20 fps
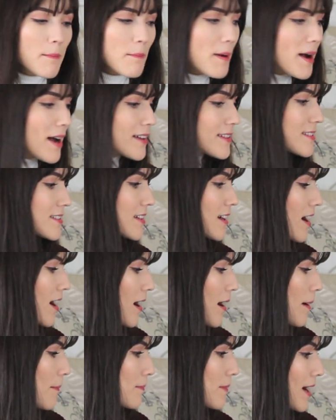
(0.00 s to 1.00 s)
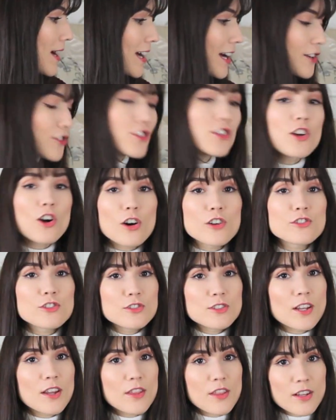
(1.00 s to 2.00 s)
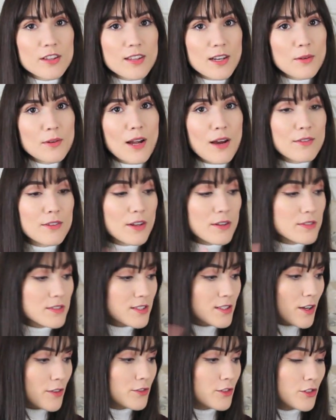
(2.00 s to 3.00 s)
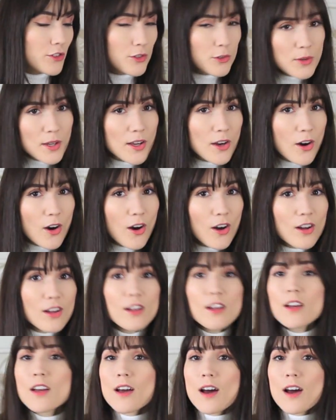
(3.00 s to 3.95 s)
But I actually also didn't think that I would have enough stuff to do a haul,